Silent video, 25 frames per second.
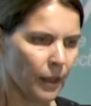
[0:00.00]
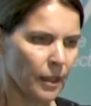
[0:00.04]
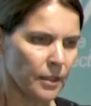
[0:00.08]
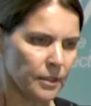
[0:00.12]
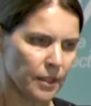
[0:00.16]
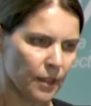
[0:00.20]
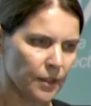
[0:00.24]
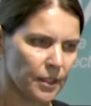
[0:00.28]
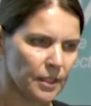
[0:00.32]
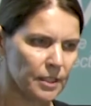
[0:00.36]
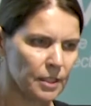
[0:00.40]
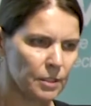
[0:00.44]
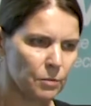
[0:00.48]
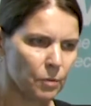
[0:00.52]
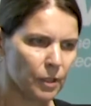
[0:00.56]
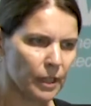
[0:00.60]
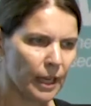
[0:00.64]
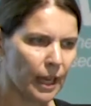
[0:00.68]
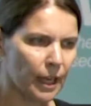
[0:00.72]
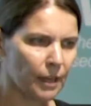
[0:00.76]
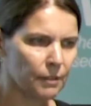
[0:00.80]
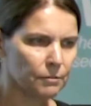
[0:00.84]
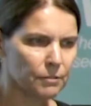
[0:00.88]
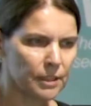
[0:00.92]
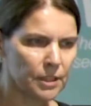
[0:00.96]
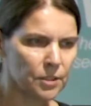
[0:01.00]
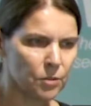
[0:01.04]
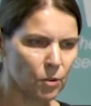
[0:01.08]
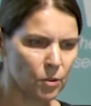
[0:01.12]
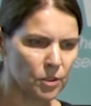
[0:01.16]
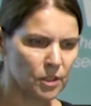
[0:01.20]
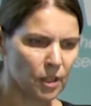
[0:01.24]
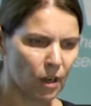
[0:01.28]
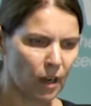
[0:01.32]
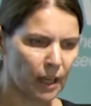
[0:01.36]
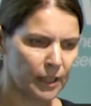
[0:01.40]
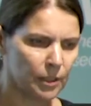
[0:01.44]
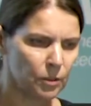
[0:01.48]
So this is what our
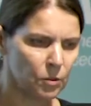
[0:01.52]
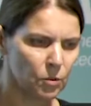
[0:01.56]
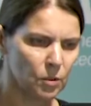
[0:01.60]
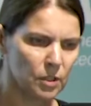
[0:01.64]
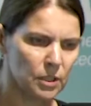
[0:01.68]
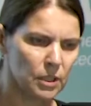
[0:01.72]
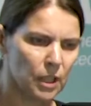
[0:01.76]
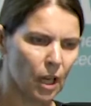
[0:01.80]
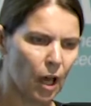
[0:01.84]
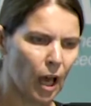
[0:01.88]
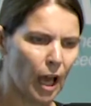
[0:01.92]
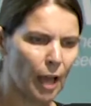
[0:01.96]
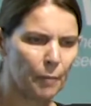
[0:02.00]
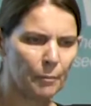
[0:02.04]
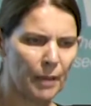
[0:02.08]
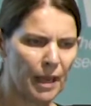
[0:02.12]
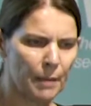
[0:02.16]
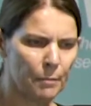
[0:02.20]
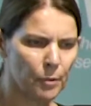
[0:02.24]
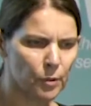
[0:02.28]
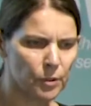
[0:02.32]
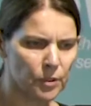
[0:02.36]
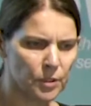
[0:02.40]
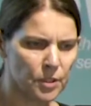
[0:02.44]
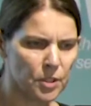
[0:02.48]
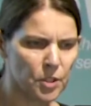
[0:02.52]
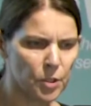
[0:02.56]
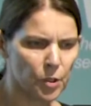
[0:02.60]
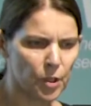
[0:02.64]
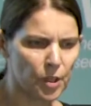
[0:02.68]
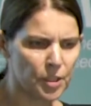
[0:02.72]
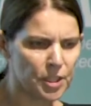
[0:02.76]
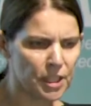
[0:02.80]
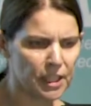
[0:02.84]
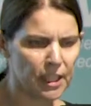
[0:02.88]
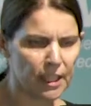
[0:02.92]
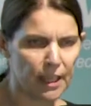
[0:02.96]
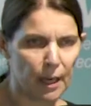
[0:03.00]
resource guide looks like. People can
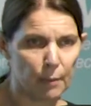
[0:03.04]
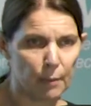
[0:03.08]
search in a